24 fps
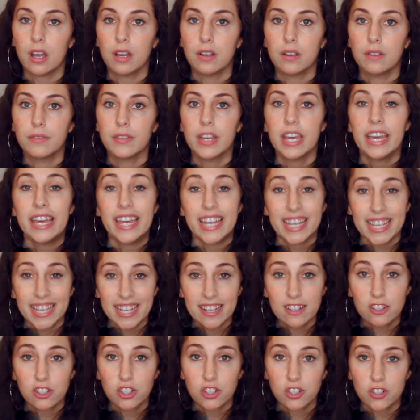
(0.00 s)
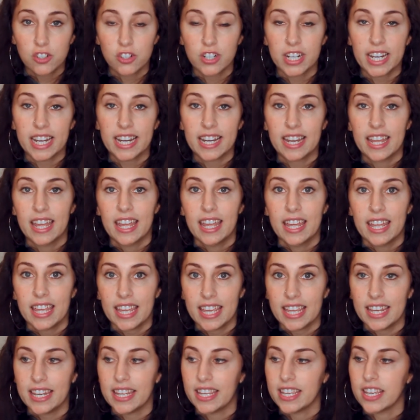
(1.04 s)
of each strain
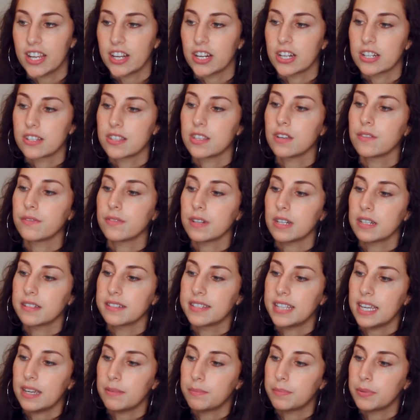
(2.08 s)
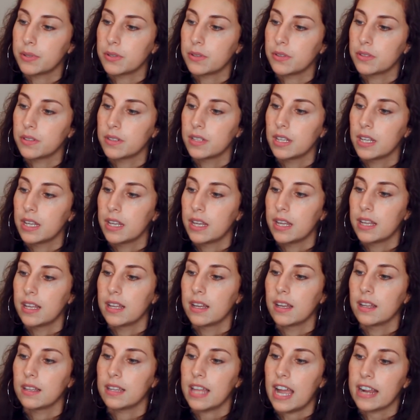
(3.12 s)
in here. So for example,
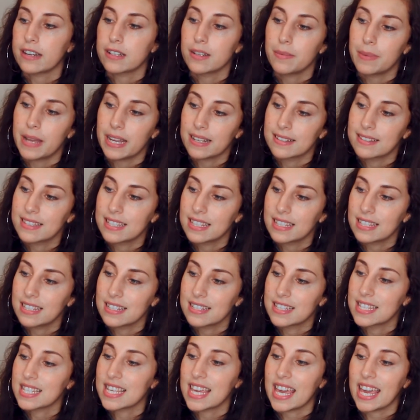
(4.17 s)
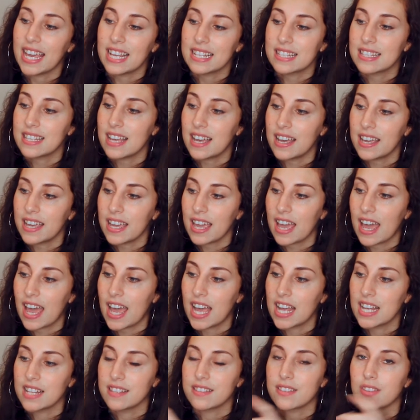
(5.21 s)
Lactobacillus casei
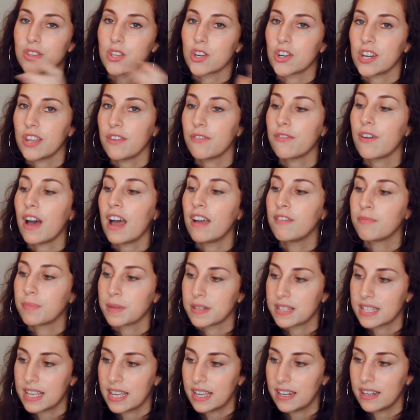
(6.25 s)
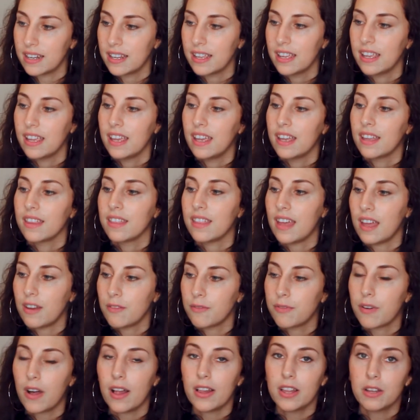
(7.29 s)
has 35%. Then
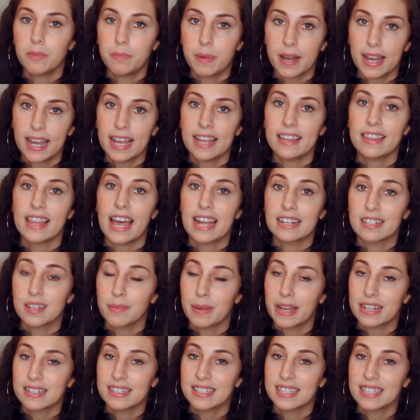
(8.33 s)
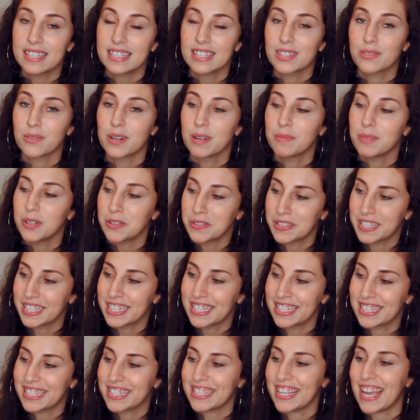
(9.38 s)
followed by Lactobacillus
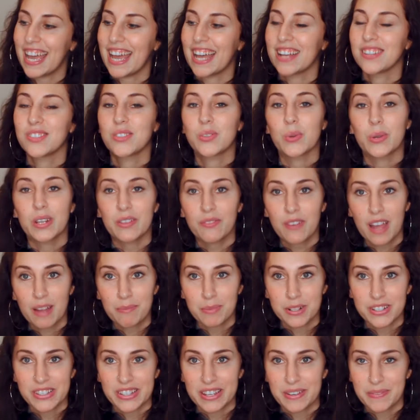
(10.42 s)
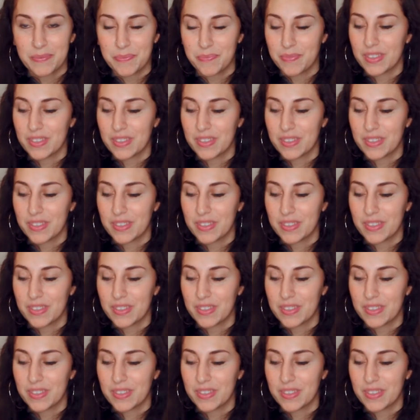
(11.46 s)
rhamnosus has 25%.